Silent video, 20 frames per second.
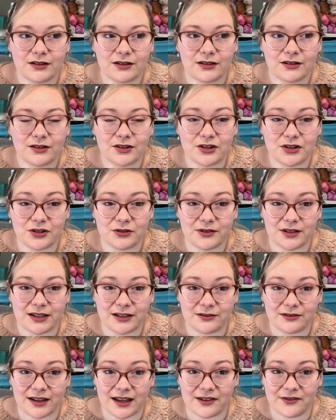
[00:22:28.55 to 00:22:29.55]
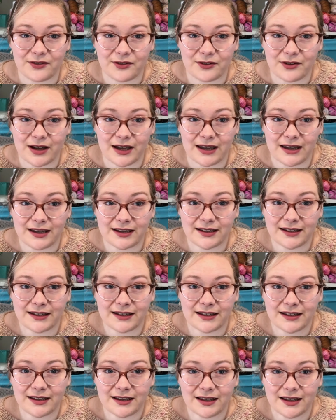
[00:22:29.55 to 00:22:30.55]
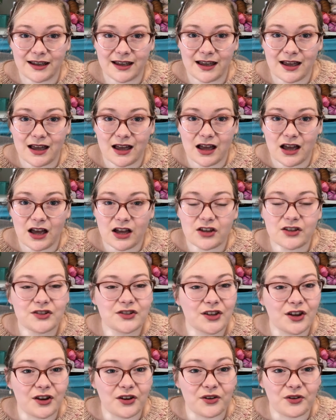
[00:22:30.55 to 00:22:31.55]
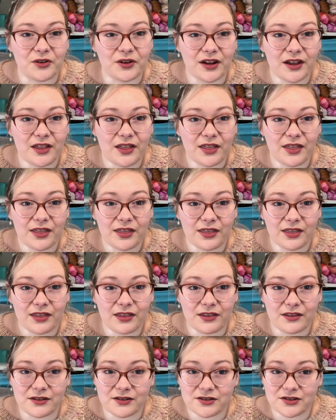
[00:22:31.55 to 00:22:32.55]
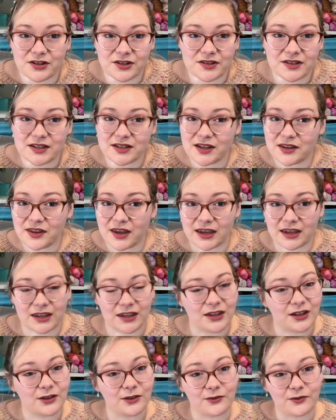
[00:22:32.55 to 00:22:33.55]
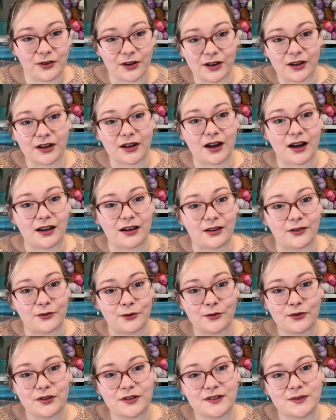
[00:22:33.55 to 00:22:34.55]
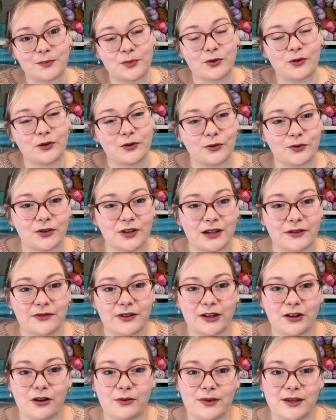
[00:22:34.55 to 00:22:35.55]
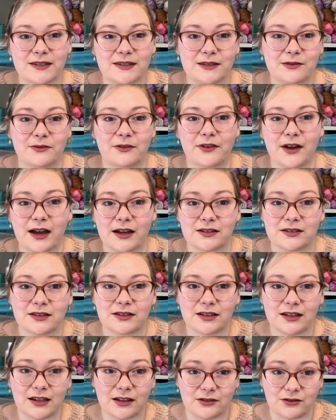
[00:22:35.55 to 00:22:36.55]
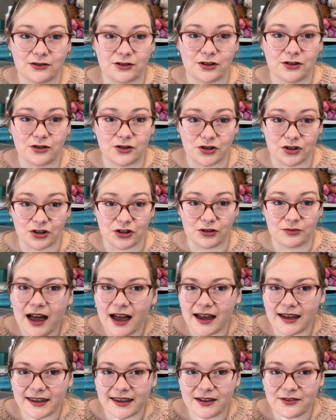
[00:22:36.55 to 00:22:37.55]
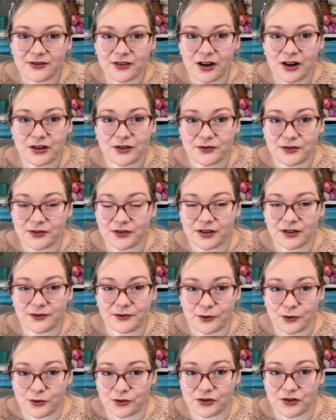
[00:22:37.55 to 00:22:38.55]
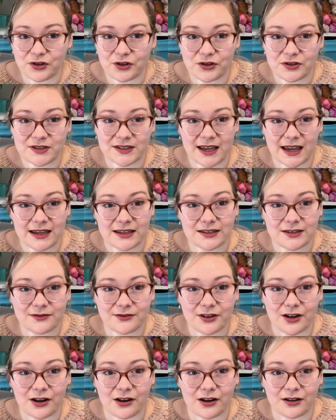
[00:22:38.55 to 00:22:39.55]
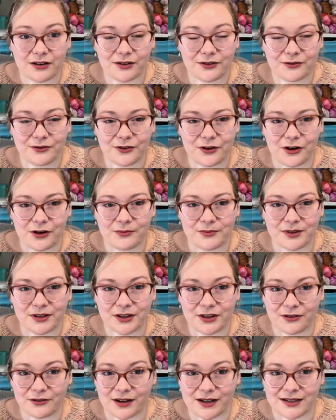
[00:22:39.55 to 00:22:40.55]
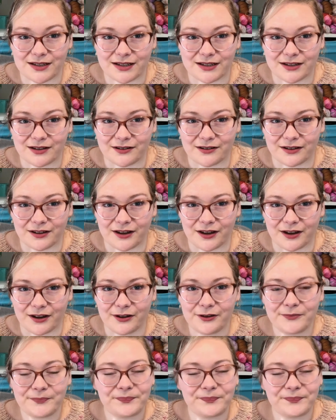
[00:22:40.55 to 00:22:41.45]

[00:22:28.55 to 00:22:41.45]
to do a little giveaway. So just as a thank you for kind of all the support, all the lovely comments that we've had in YouTube, a gift card for 2 skeins of yarn from Curated Yarn Co.